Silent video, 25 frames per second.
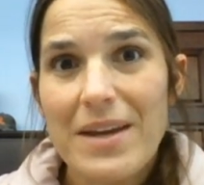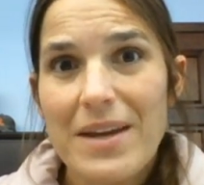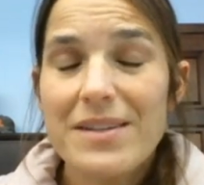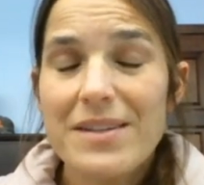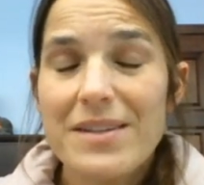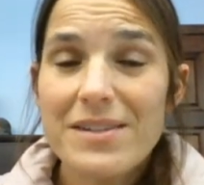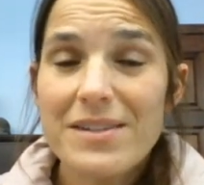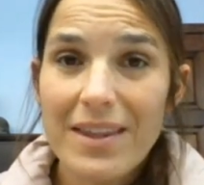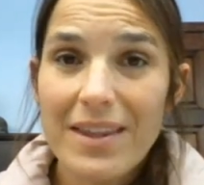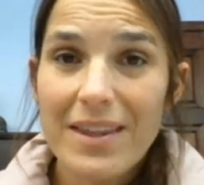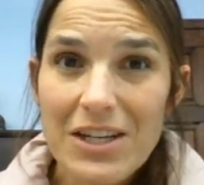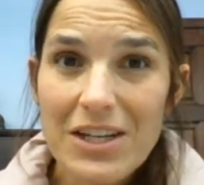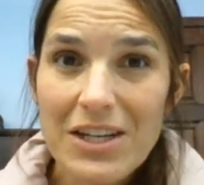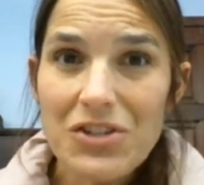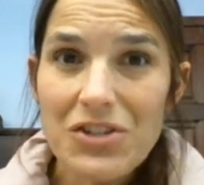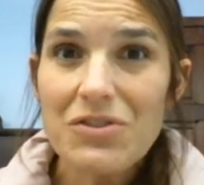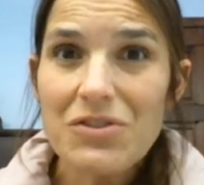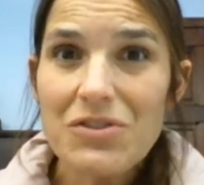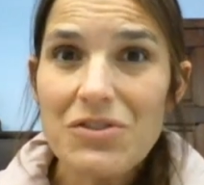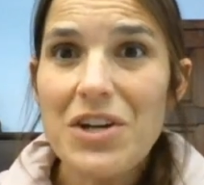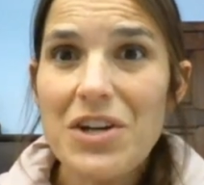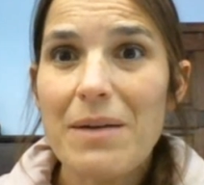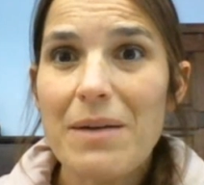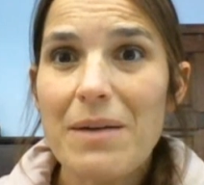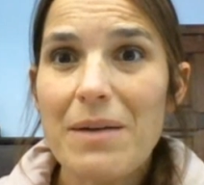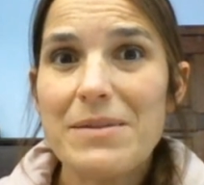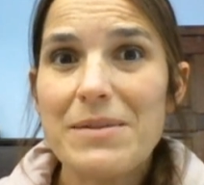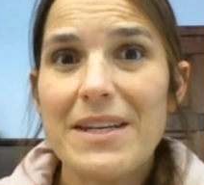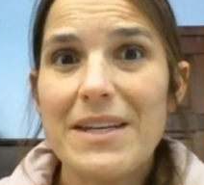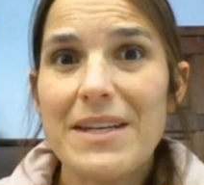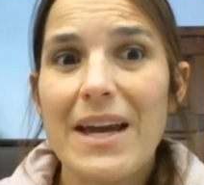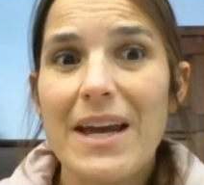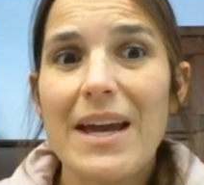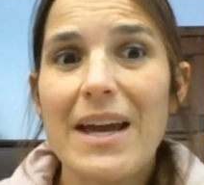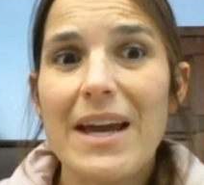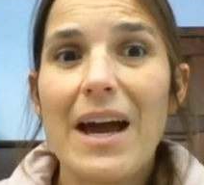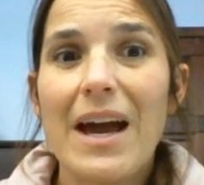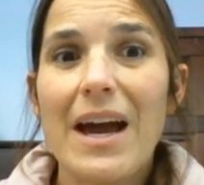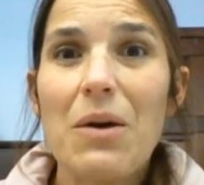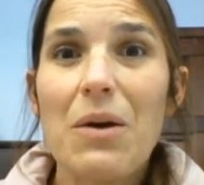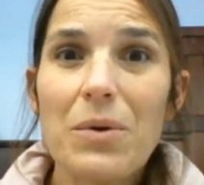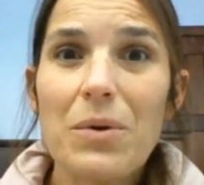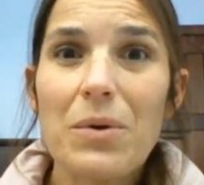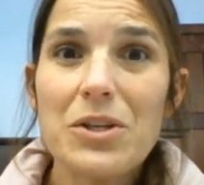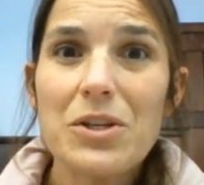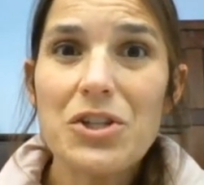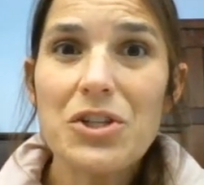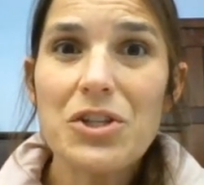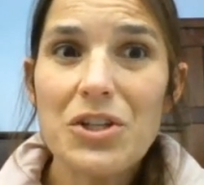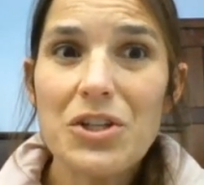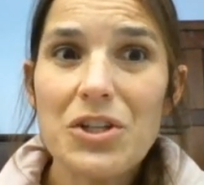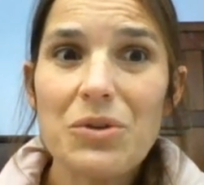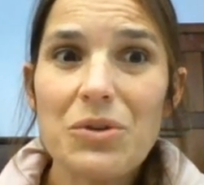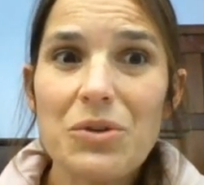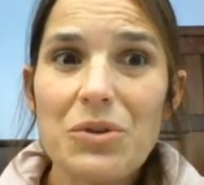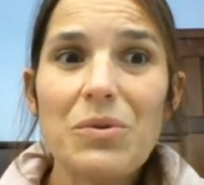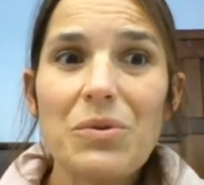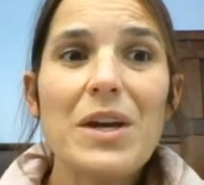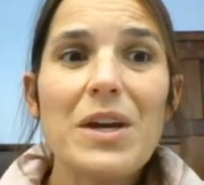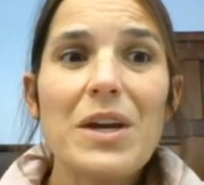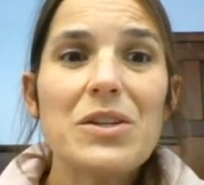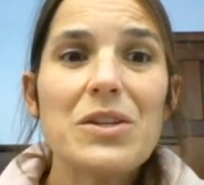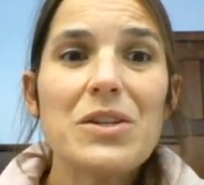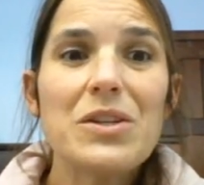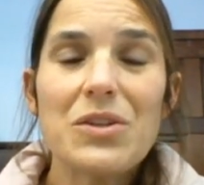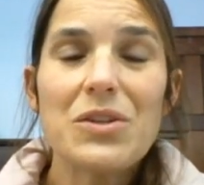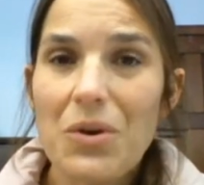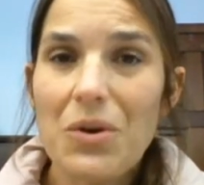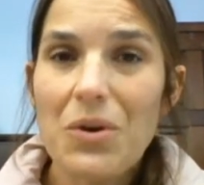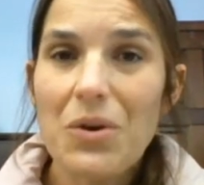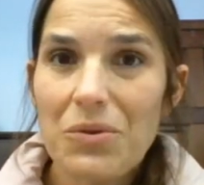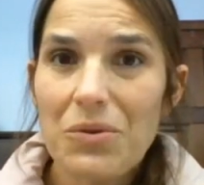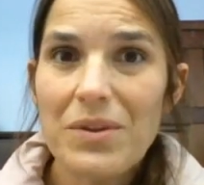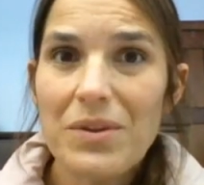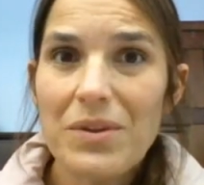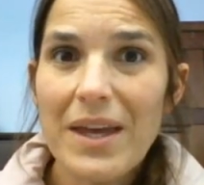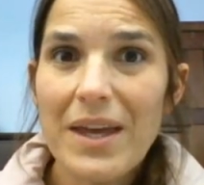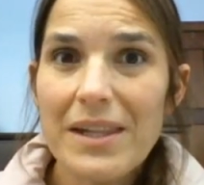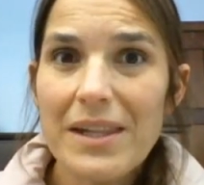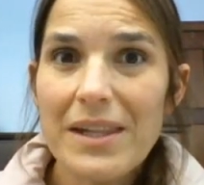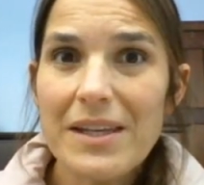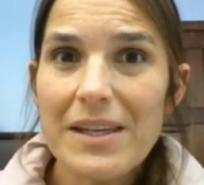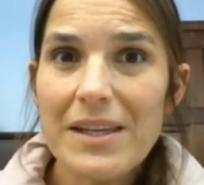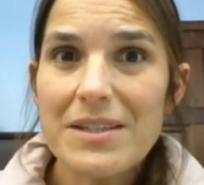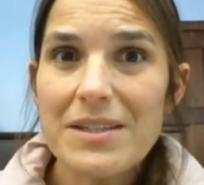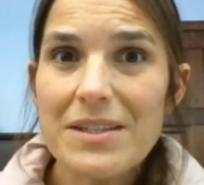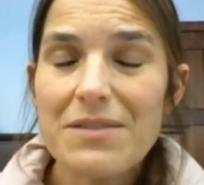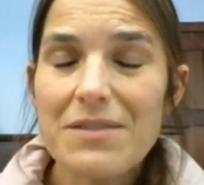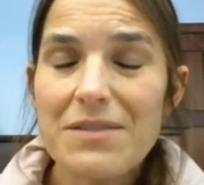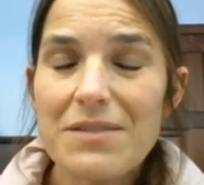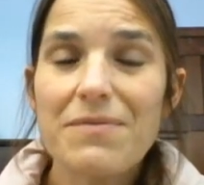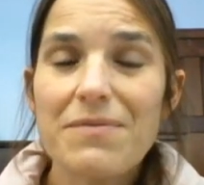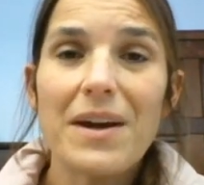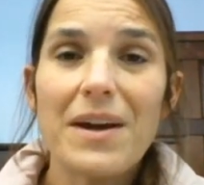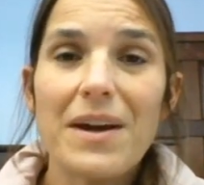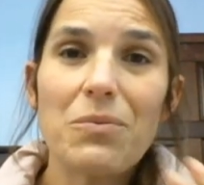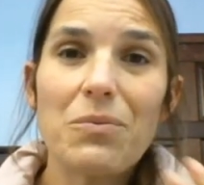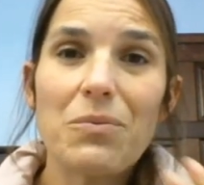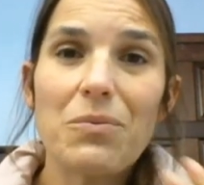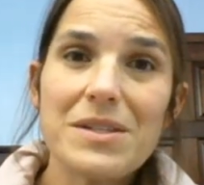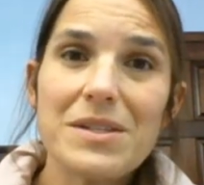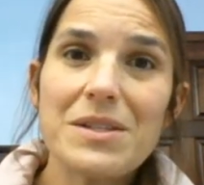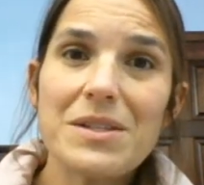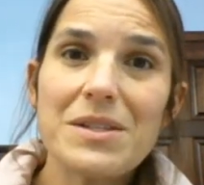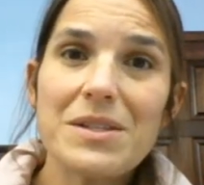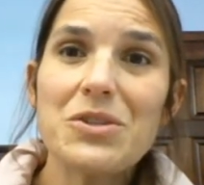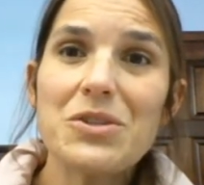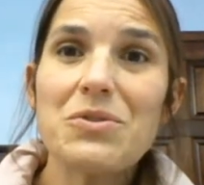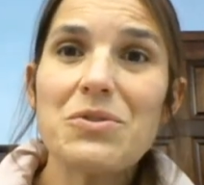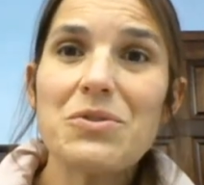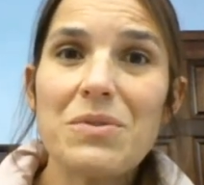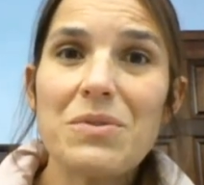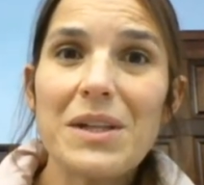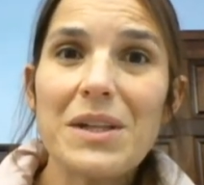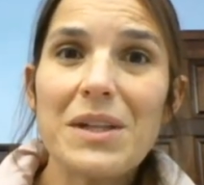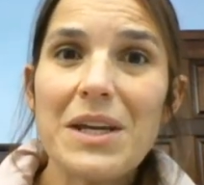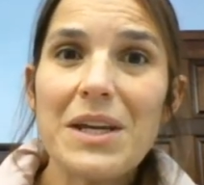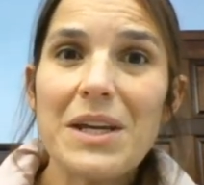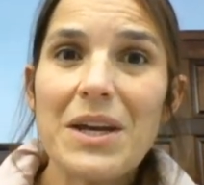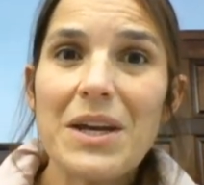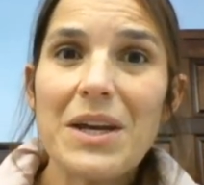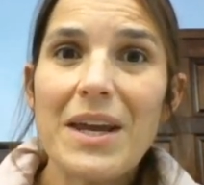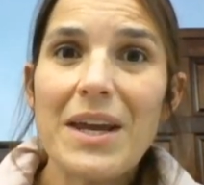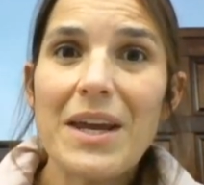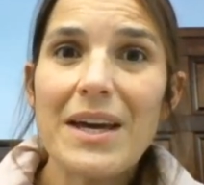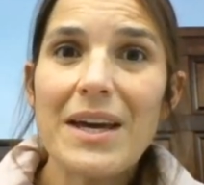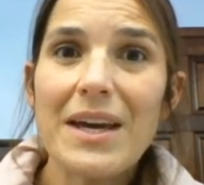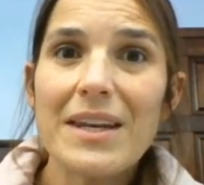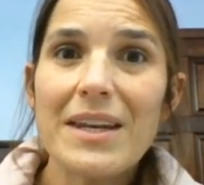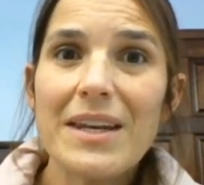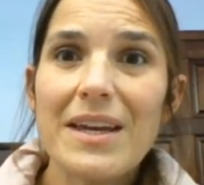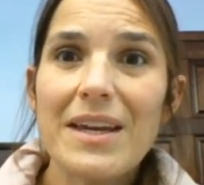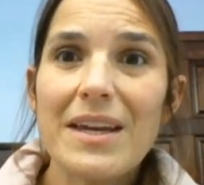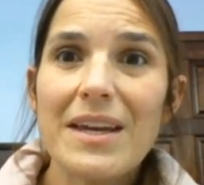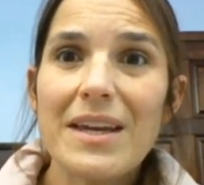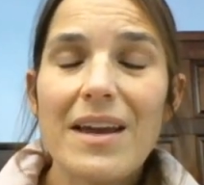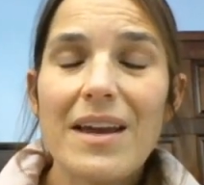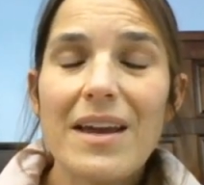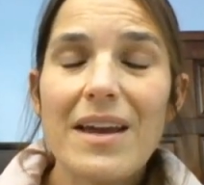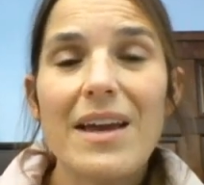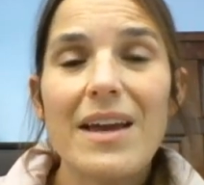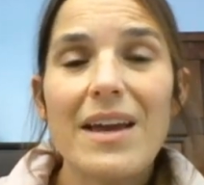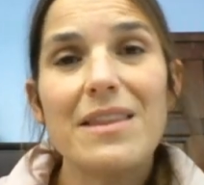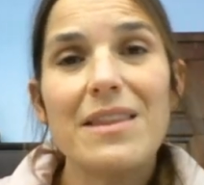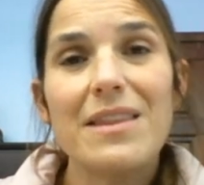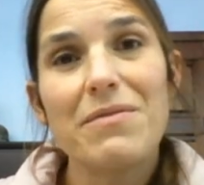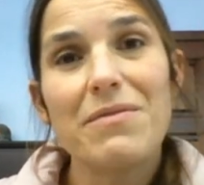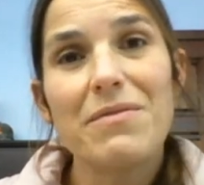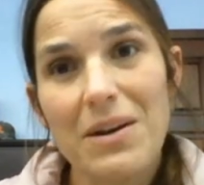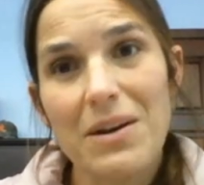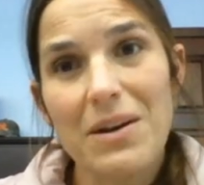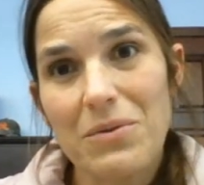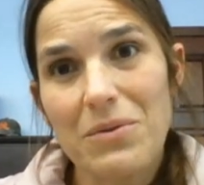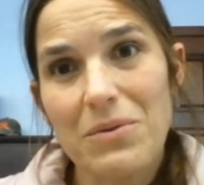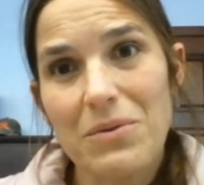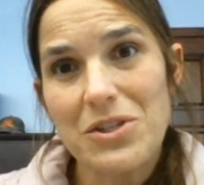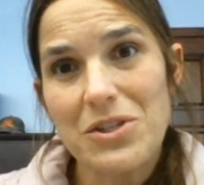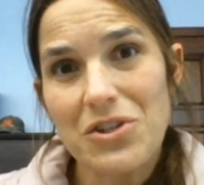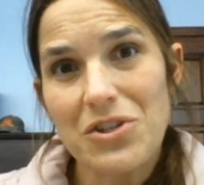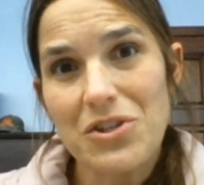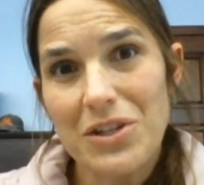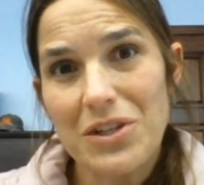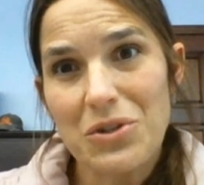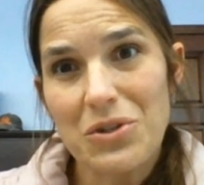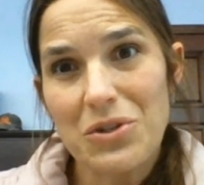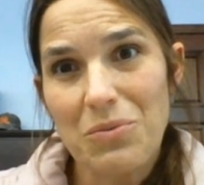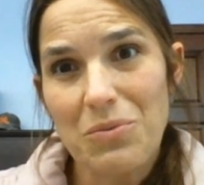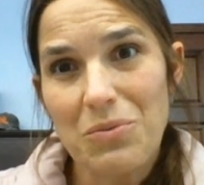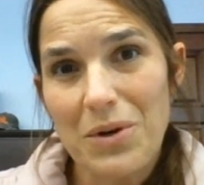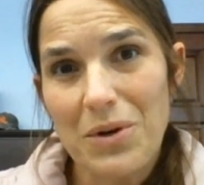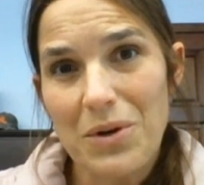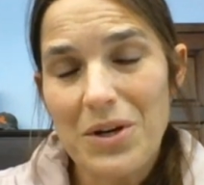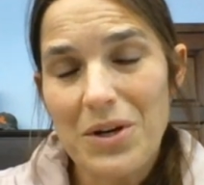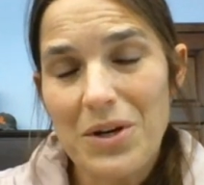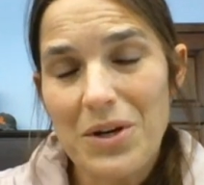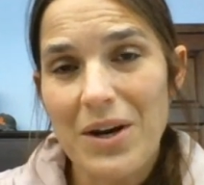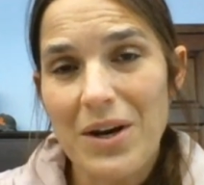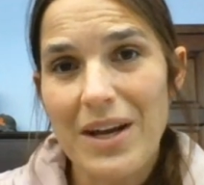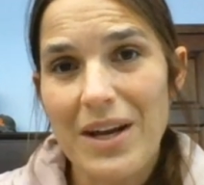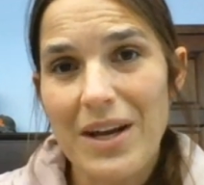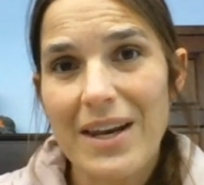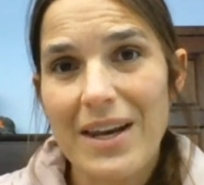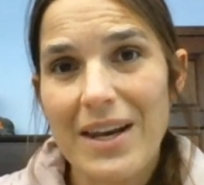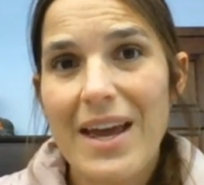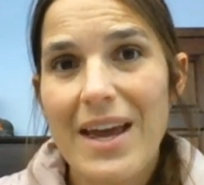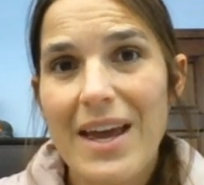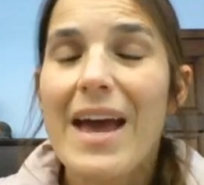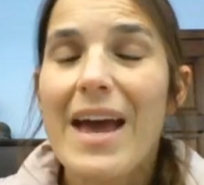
So that's your job today. I want you to go through that list, find ones that you're really good at, and then find you need to work on.